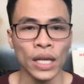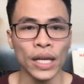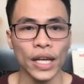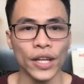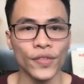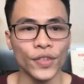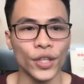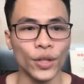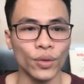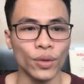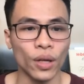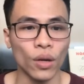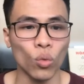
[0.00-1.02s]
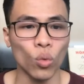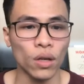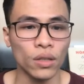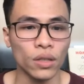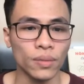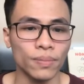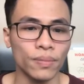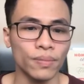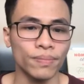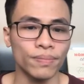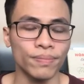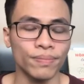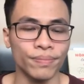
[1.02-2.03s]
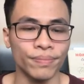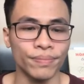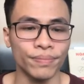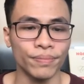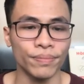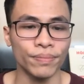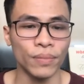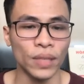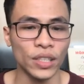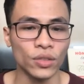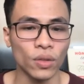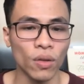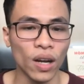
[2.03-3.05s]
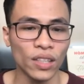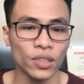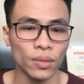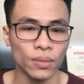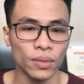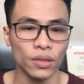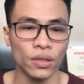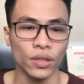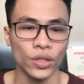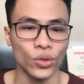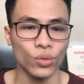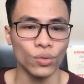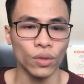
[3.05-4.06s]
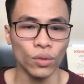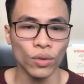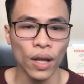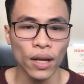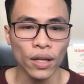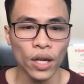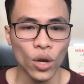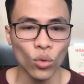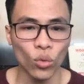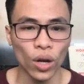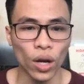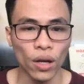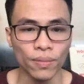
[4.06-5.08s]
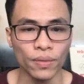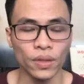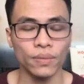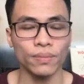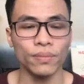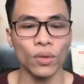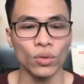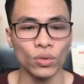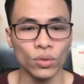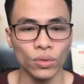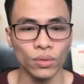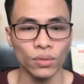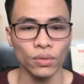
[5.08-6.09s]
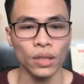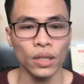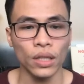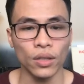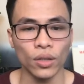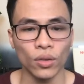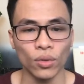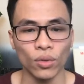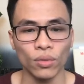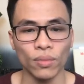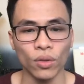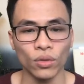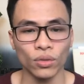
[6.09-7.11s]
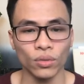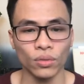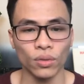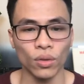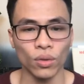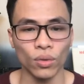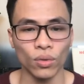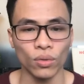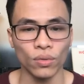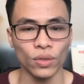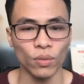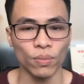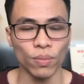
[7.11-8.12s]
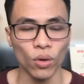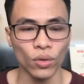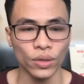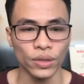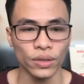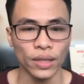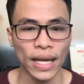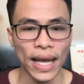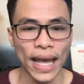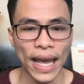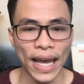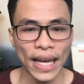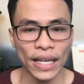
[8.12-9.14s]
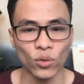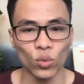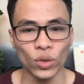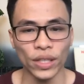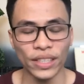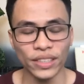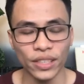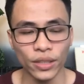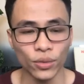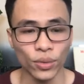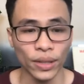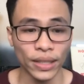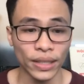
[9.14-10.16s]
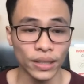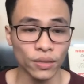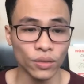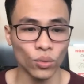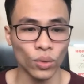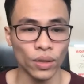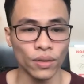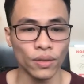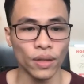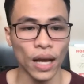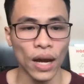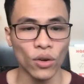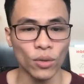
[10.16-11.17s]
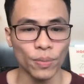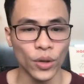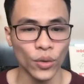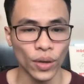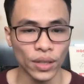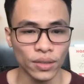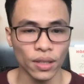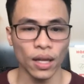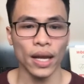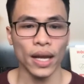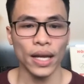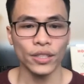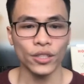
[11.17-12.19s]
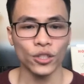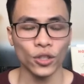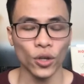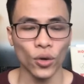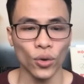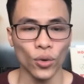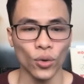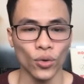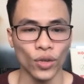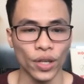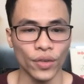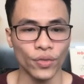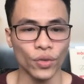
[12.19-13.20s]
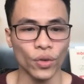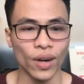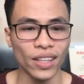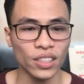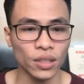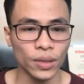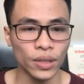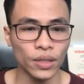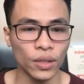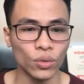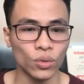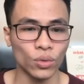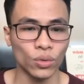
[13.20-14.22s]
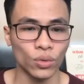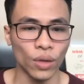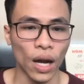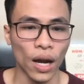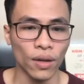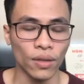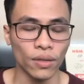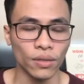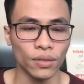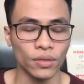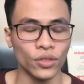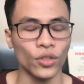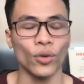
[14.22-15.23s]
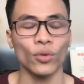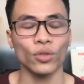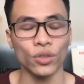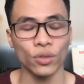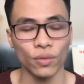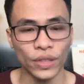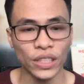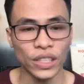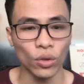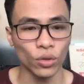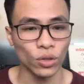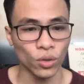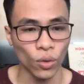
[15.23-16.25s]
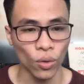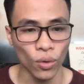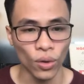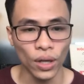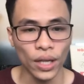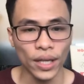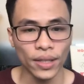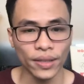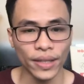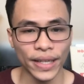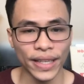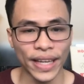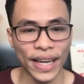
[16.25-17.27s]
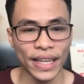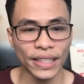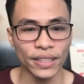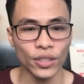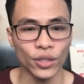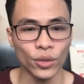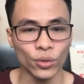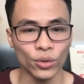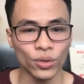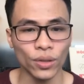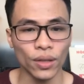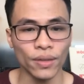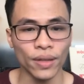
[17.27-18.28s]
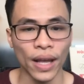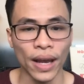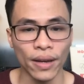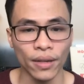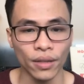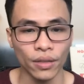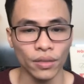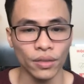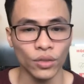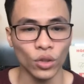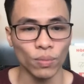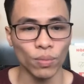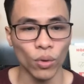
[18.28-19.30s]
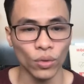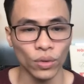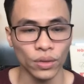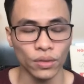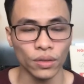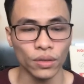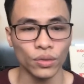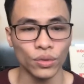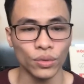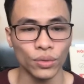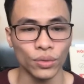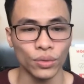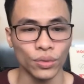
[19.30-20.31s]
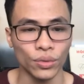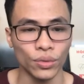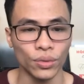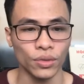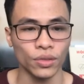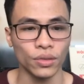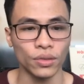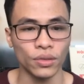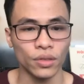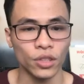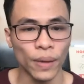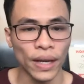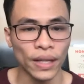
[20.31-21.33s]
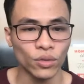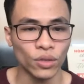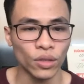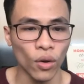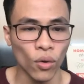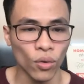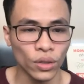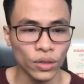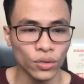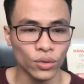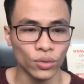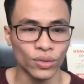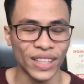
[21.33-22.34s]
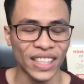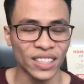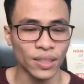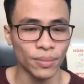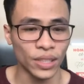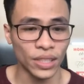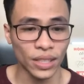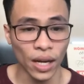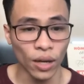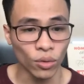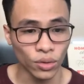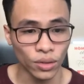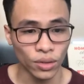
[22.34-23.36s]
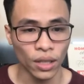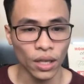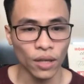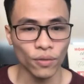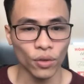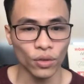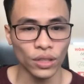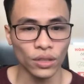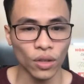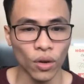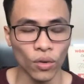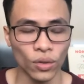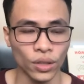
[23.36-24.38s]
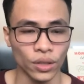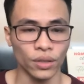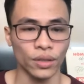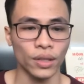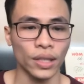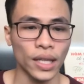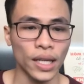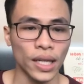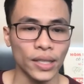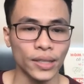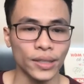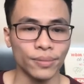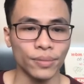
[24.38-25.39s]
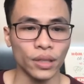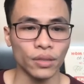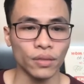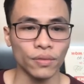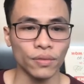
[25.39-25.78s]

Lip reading: If you want to Magestore customer, you know that we have a module called reward points, and we integrate it with our POS. So if your customer go to your physical store, they can use their reward points to spend to the order to get some discount for this order. But